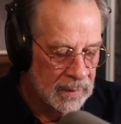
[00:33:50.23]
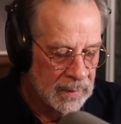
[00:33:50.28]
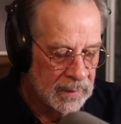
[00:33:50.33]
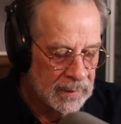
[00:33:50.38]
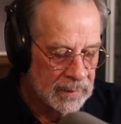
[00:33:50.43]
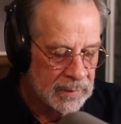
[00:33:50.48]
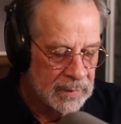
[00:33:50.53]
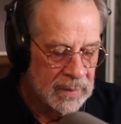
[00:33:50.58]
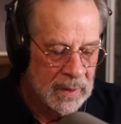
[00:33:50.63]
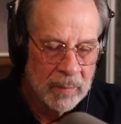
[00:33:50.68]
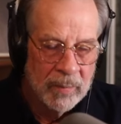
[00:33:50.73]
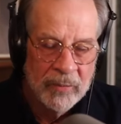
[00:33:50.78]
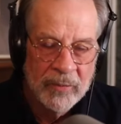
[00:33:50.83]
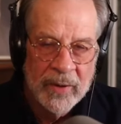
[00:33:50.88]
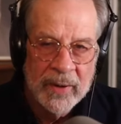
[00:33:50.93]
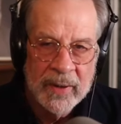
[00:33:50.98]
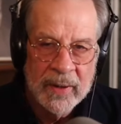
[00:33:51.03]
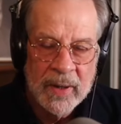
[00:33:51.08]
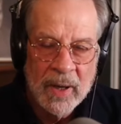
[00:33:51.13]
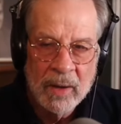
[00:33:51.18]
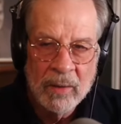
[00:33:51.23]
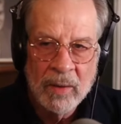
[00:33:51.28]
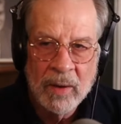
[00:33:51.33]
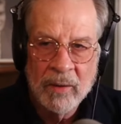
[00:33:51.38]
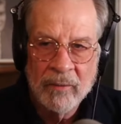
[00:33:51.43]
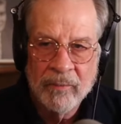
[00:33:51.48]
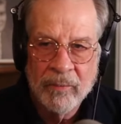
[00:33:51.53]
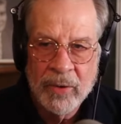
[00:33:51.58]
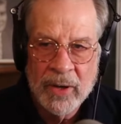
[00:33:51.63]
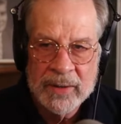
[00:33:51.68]
some video
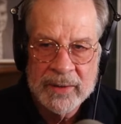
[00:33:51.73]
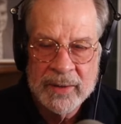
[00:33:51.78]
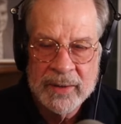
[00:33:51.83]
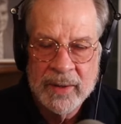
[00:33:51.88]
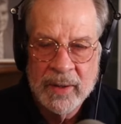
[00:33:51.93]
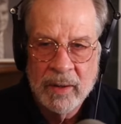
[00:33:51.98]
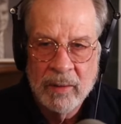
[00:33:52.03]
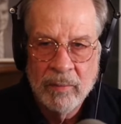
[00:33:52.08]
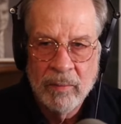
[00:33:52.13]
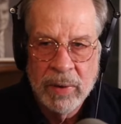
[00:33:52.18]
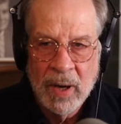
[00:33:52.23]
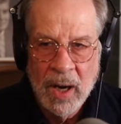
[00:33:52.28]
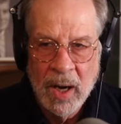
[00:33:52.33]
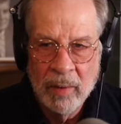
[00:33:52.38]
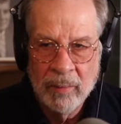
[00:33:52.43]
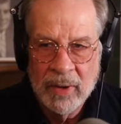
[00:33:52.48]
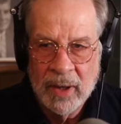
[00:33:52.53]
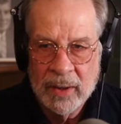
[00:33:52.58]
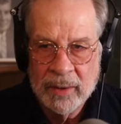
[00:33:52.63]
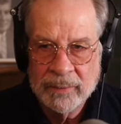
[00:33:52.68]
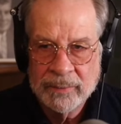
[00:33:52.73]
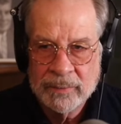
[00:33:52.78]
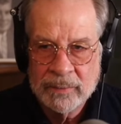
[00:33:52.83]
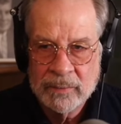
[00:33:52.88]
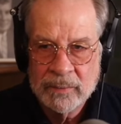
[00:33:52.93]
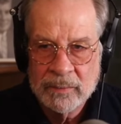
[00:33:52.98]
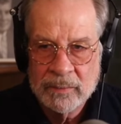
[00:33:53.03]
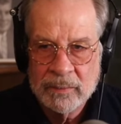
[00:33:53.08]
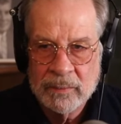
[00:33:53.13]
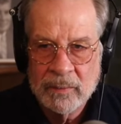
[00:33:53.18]
of President Obama
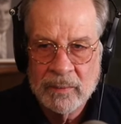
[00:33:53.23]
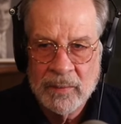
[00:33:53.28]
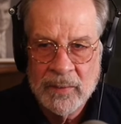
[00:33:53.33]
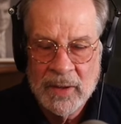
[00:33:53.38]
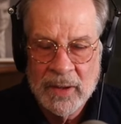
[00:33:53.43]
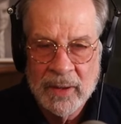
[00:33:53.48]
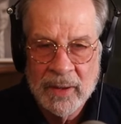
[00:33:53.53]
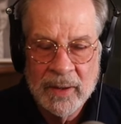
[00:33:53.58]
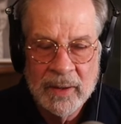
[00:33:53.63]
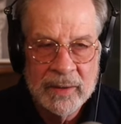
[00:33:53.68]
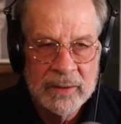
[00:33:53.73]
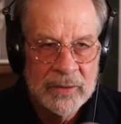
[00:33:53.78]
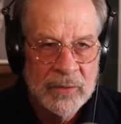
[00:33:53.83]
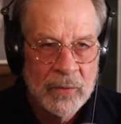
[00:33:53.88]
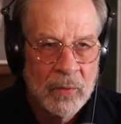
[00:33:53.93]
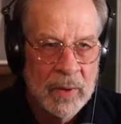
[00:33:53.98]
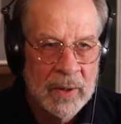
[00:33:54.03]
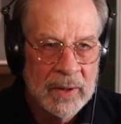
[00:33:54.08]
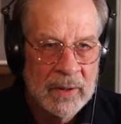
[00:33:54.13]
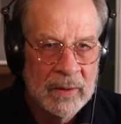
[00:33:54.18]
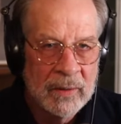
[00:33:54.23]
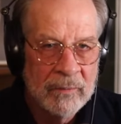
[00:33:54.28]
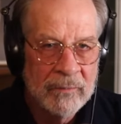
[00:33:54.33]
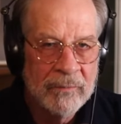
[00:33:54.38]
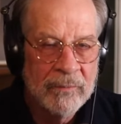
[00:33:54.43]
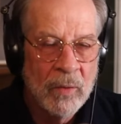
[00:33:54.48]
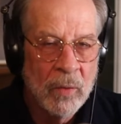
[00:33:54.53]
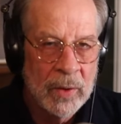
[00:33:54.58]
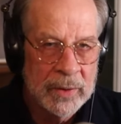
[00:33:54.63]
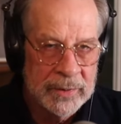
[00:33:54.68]
in
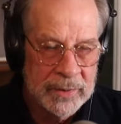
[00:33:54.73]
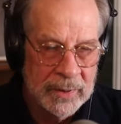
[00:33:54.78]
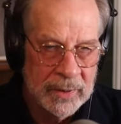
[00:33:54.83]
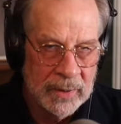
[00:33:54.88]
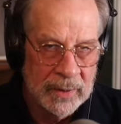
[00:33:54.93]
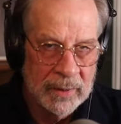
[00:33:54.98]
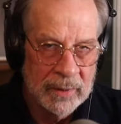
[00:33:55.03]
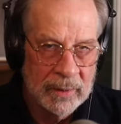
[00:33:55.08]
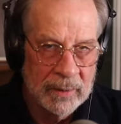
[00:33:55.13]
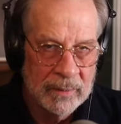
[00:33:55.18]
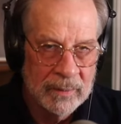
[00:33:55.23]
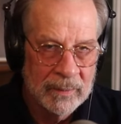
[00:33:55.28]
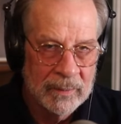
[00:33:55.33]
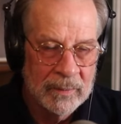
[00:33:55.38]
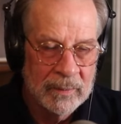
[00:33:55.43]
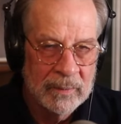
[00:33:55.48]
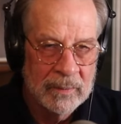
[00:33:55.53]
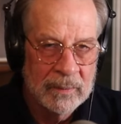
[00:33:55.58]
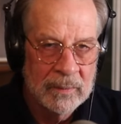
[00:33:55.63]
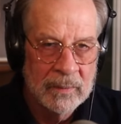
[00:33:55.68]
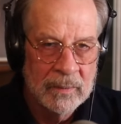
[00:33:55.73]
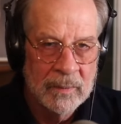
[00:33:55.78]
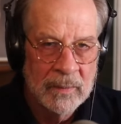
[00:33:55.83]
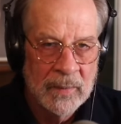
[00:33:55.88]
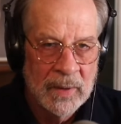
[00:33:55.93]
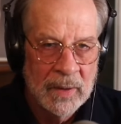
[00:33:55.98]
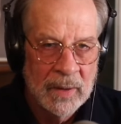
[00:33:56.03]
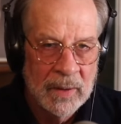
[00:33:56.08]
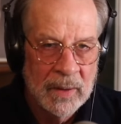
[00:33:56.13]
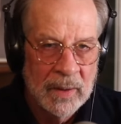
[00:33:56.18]
2014,
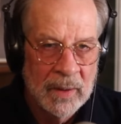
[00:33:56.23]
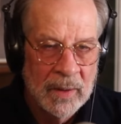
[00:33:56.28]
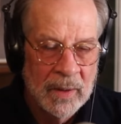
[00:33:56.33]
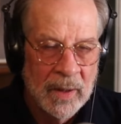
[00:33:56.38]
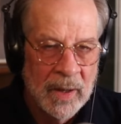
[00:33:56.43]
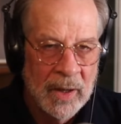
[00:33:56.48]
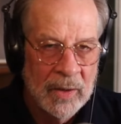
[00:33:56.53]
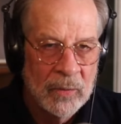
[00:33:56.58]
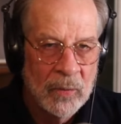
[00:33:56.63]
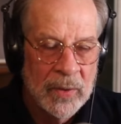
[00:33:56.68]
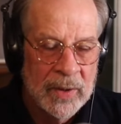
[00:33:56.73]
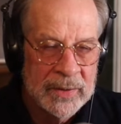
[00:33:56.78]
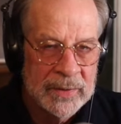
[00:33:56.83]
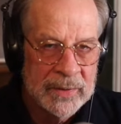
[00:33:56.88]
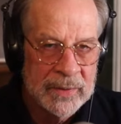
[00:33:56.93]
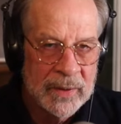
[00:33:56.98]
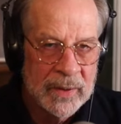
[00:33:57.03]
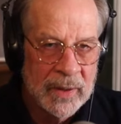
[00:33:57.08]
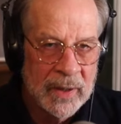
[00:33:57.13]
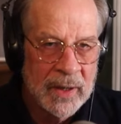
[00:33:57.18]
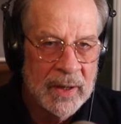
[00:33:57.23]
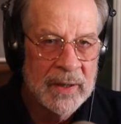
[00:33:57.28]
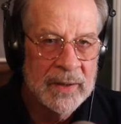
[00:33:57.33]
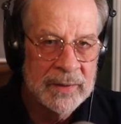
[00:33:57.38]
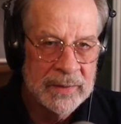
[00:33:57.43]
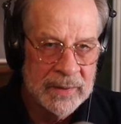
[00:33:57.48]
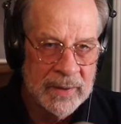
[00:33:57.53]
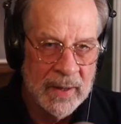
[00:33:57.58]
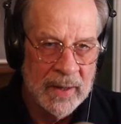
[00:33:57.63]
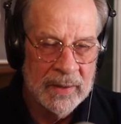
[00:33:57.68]
in which he
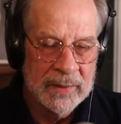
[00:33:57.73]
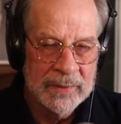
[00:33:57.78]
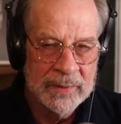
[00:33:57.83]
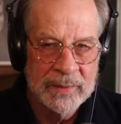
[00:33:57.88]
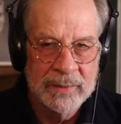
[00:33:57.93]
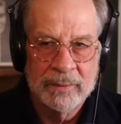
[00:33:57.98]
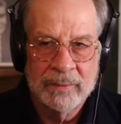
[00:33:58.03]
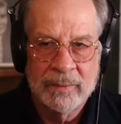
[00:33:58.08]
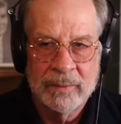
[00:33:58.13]
says